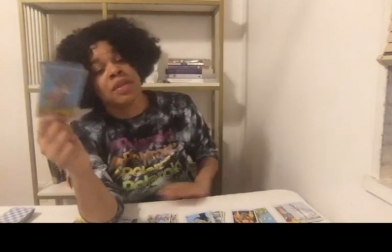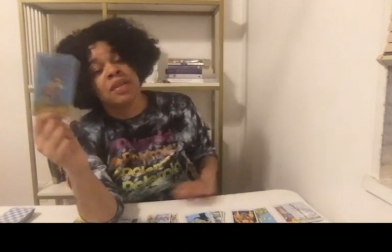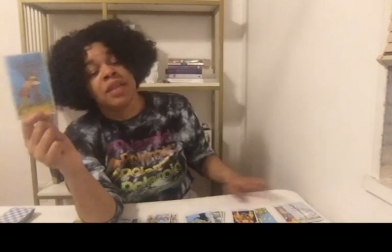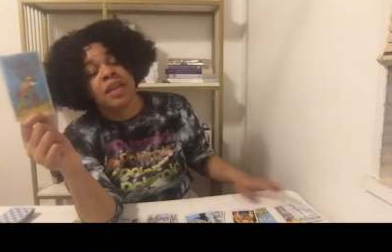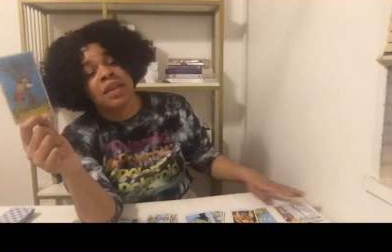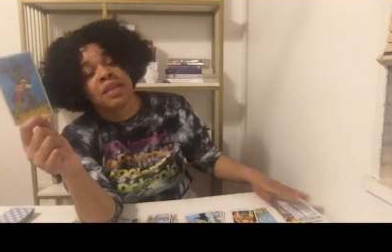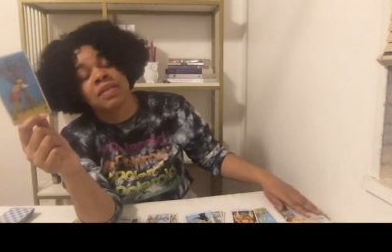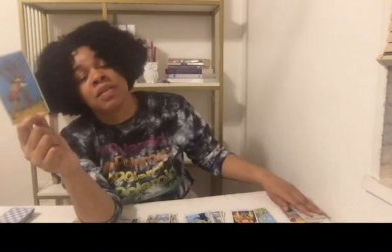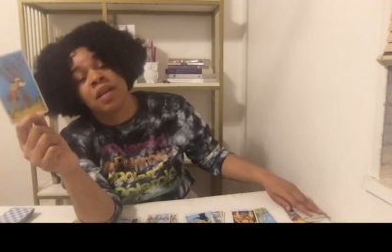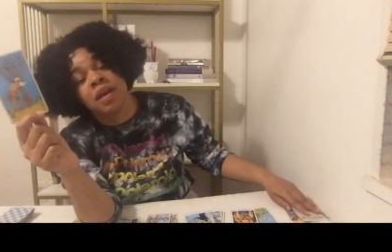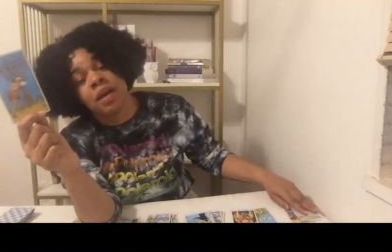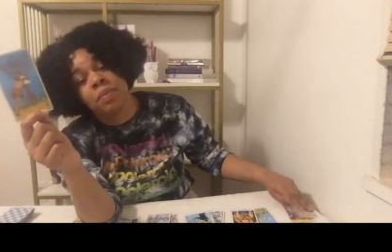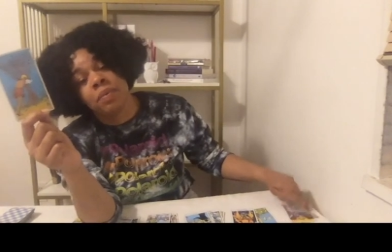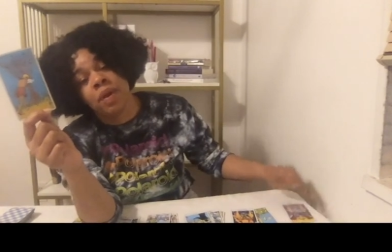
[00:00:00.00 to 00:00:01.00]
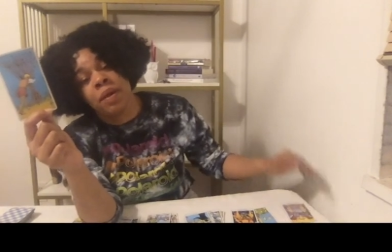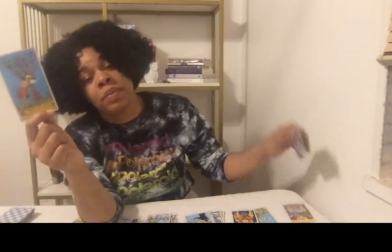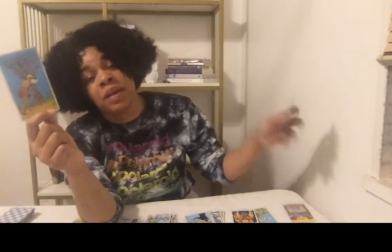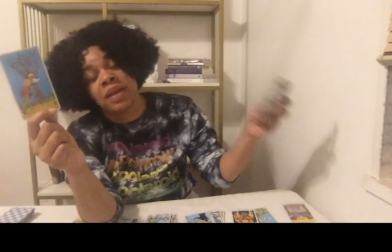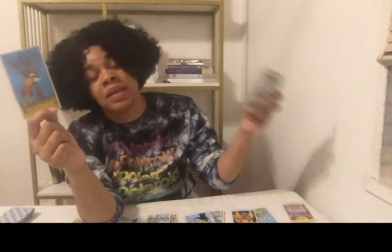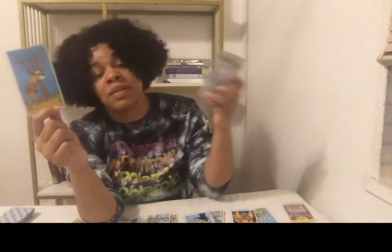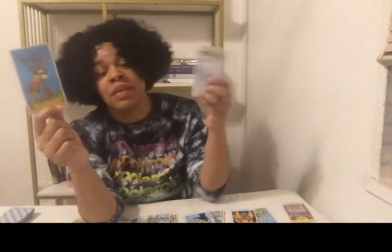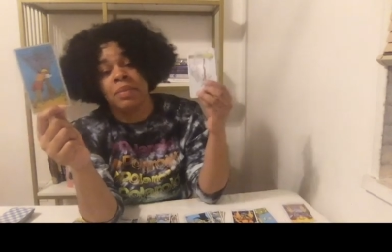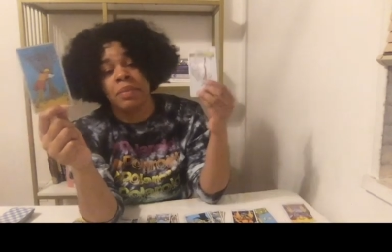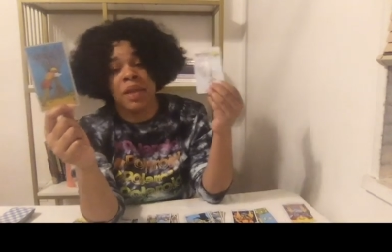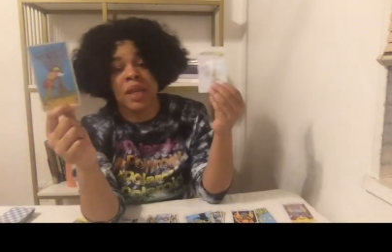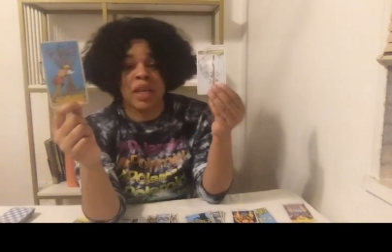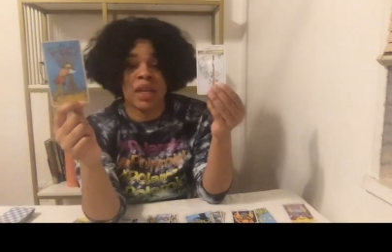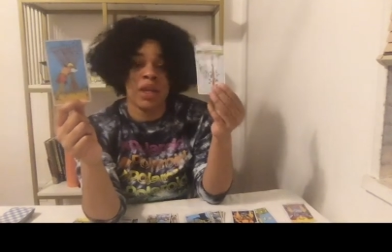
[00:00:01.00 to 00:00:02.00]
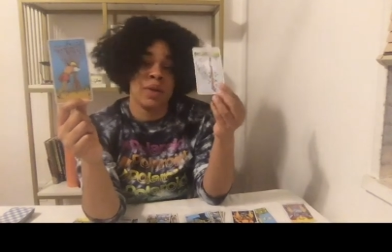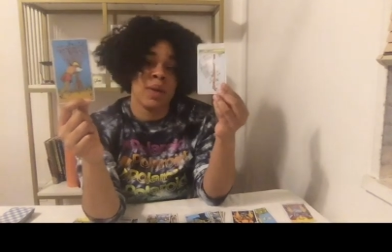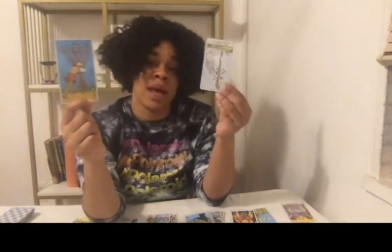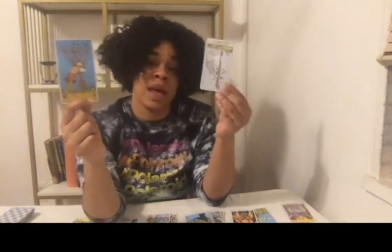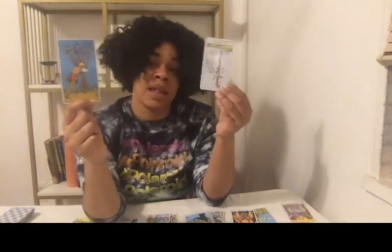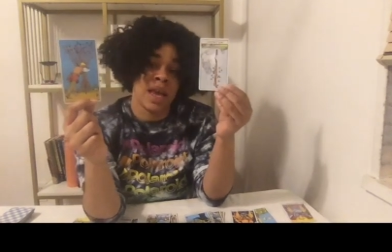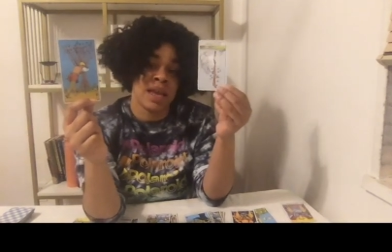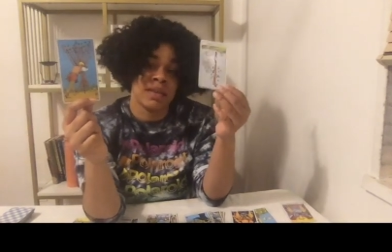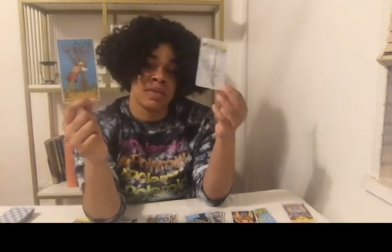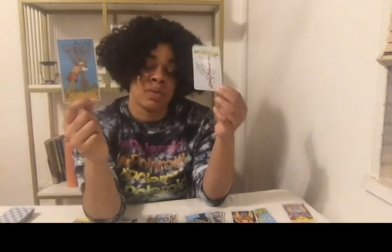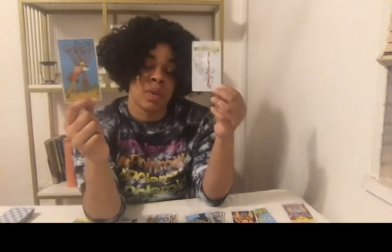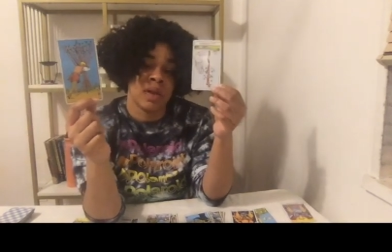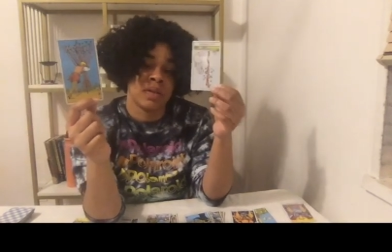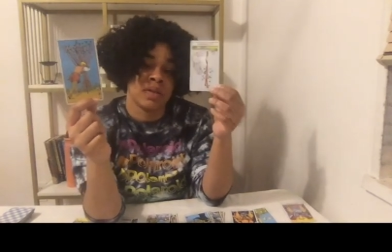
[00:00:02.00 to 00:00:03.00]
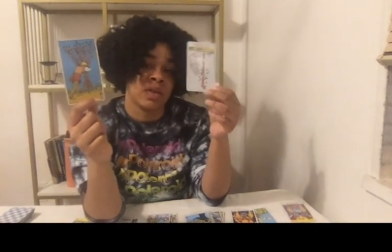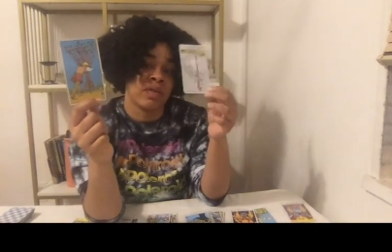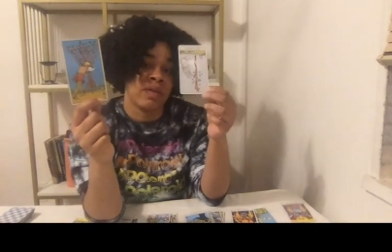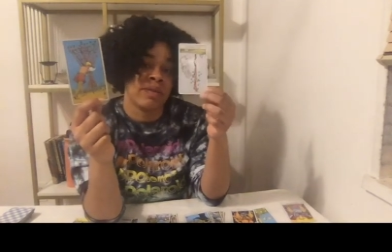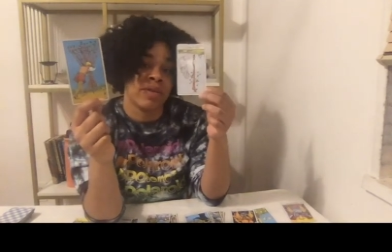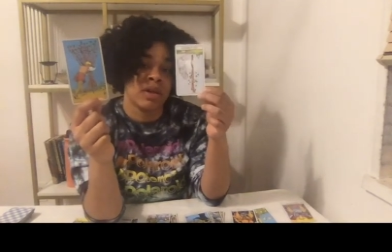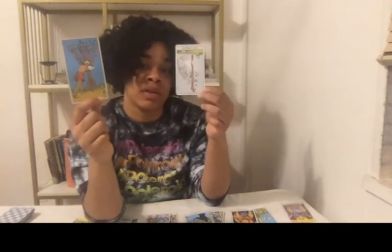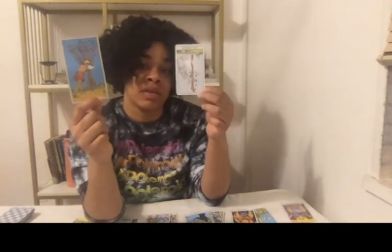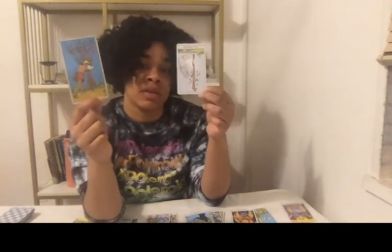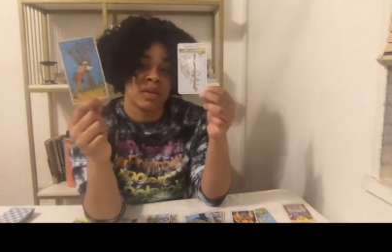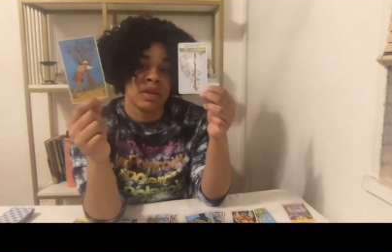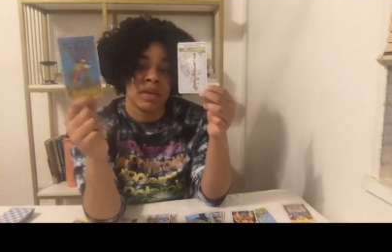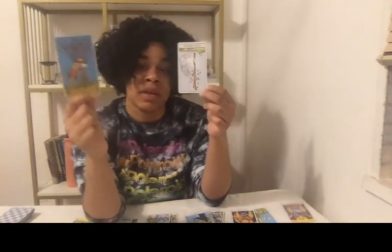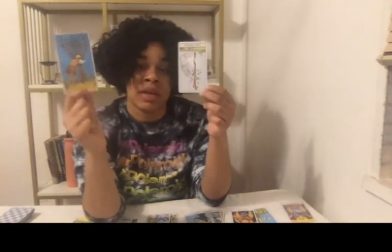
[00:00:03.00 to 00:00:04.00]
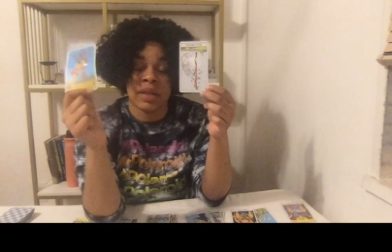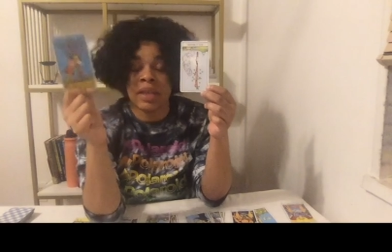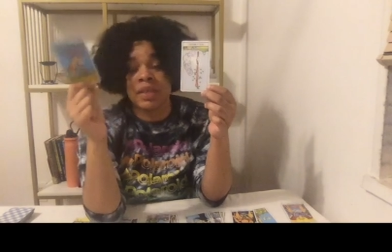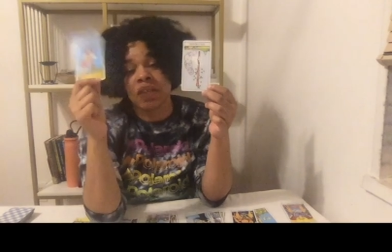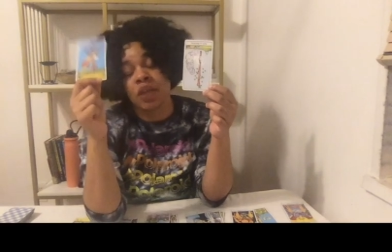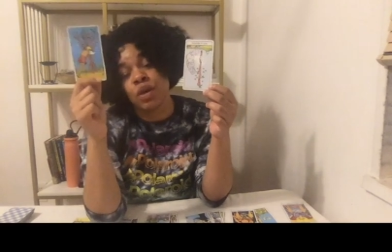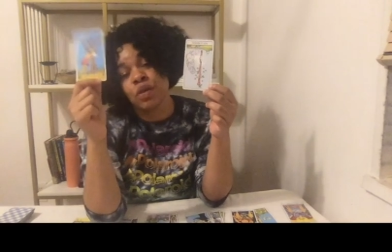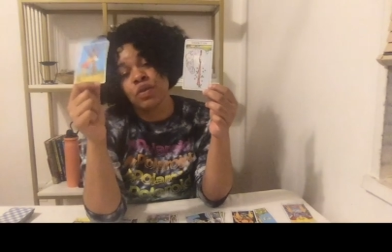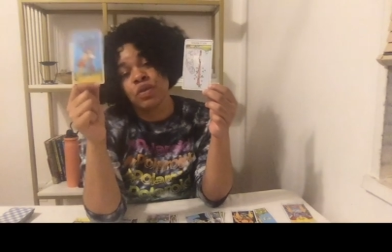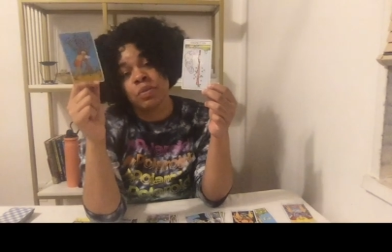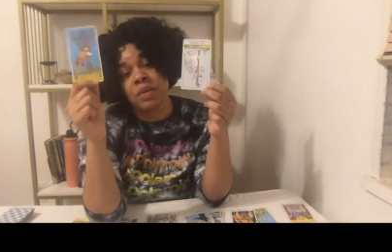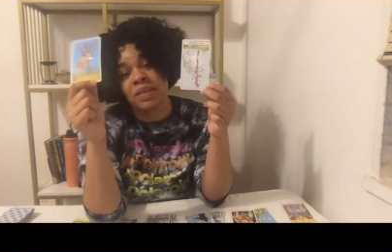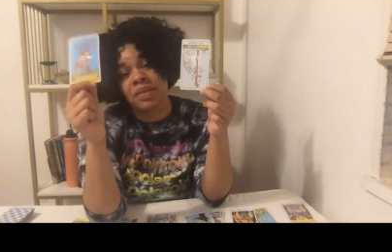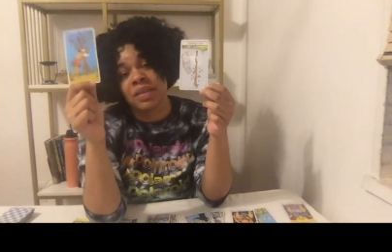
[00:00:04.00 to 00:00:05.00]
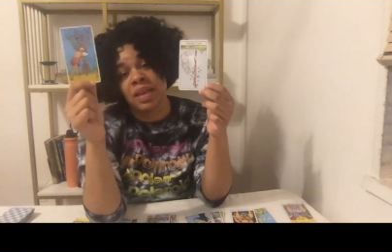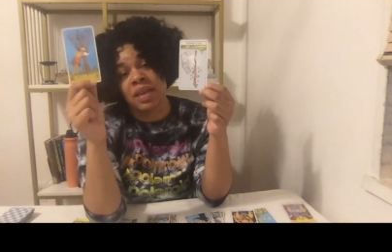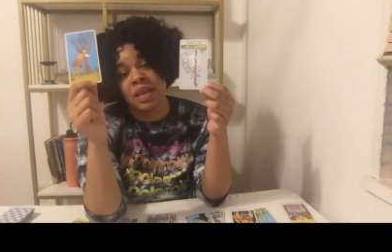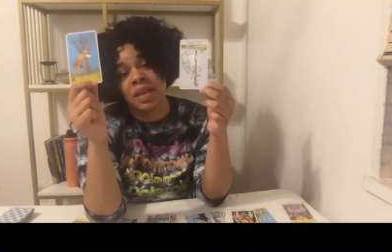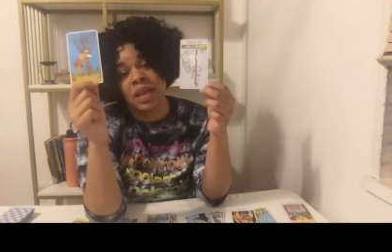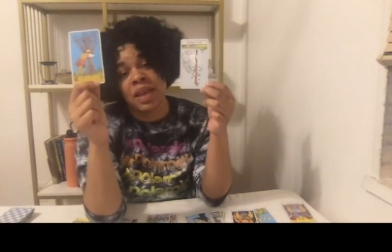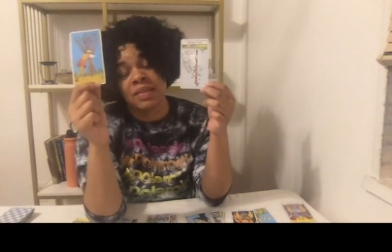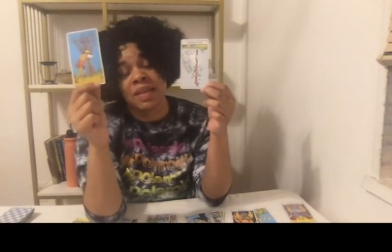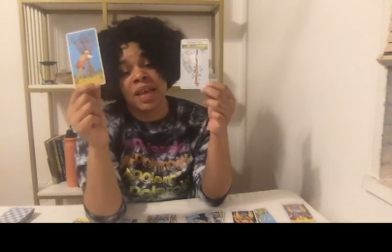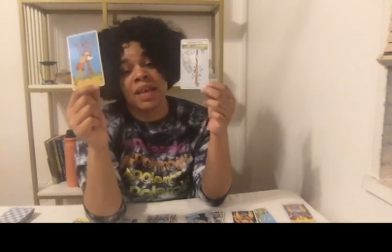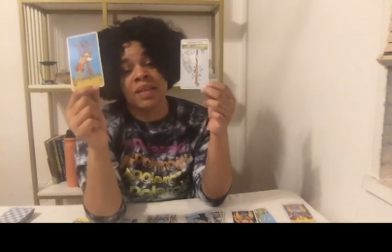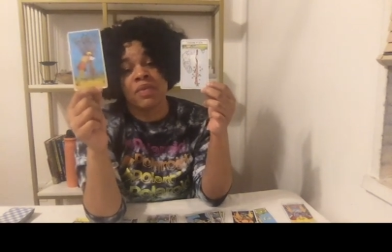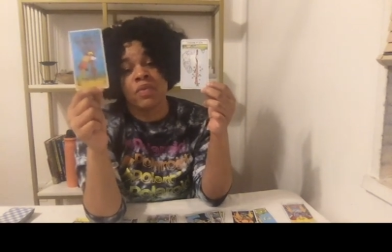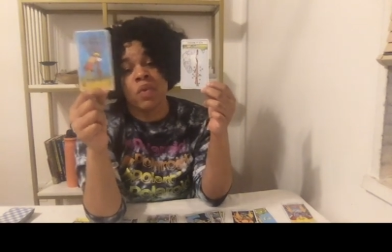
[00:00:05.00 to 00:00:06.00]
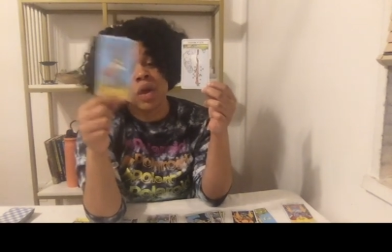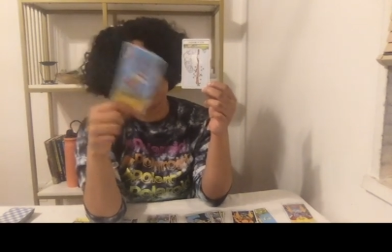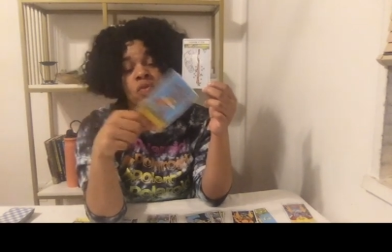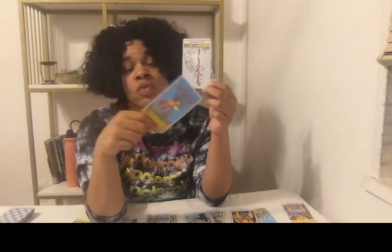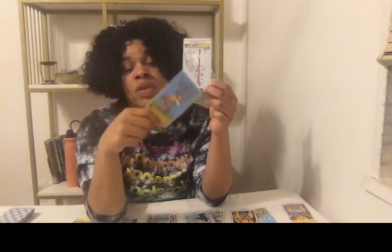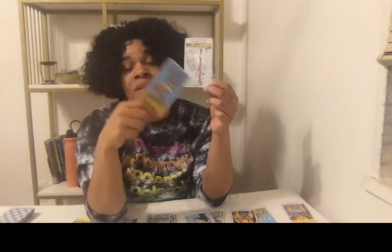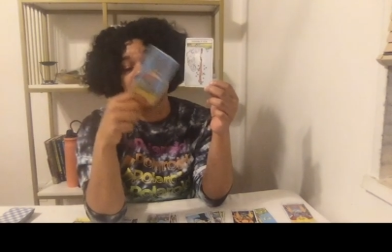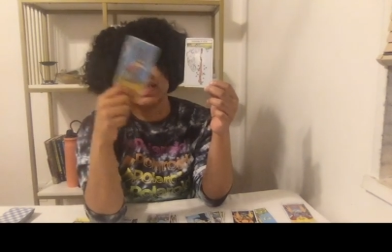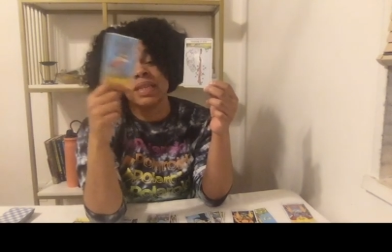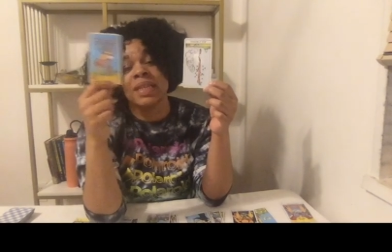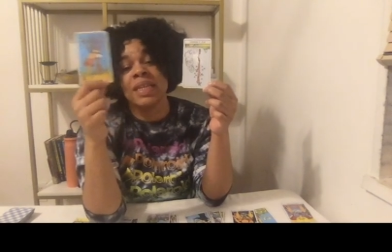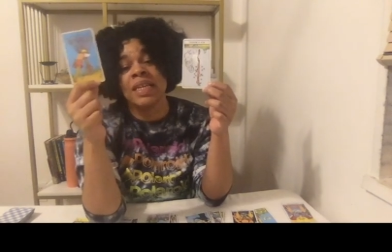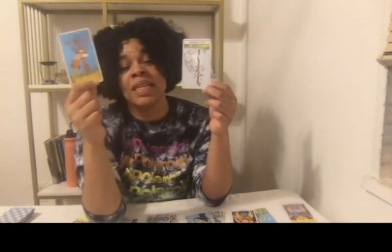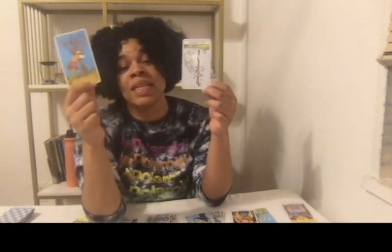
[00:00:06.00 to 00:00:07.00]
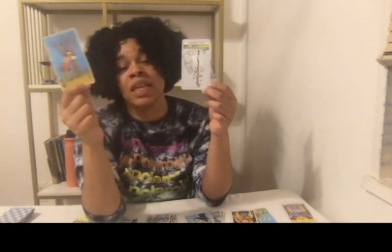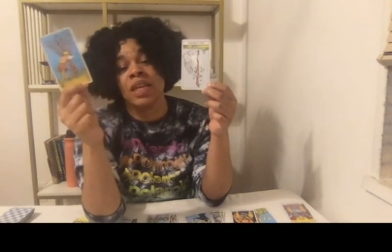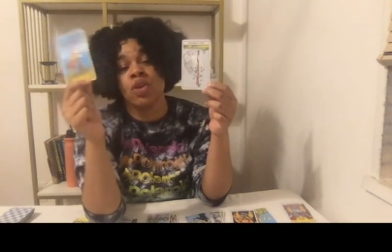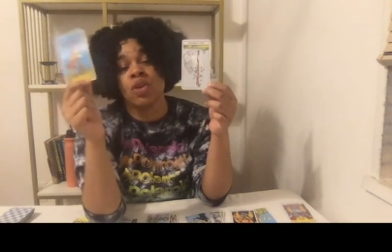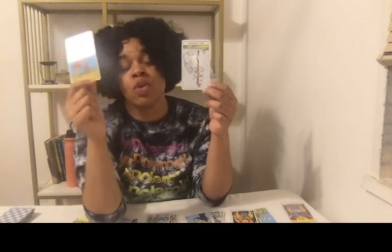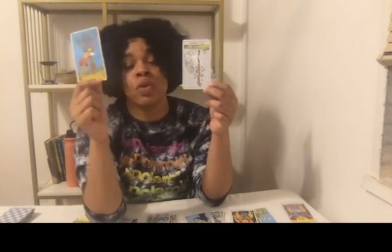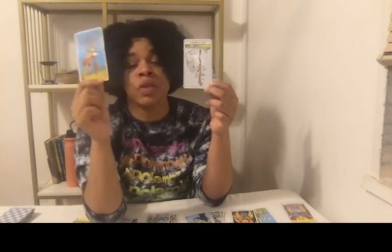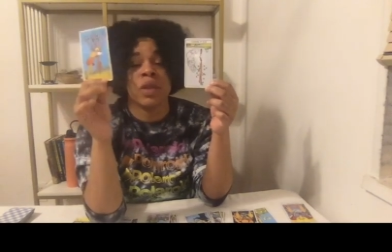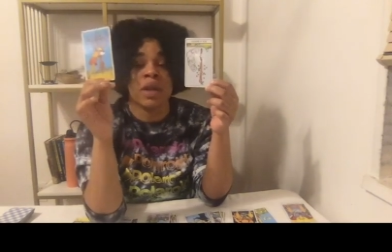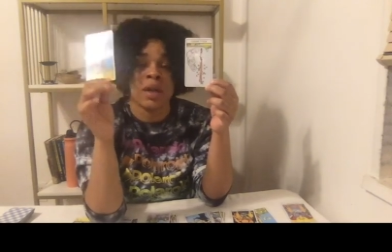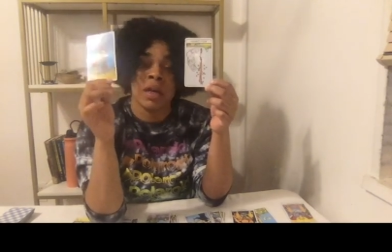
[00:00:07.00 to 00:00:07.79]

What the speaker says: that it's in the upright, because in the beginning you had the Ace of Wands in the reverse. This can also be seen as the Ace of Wands, or it's leading. You're on the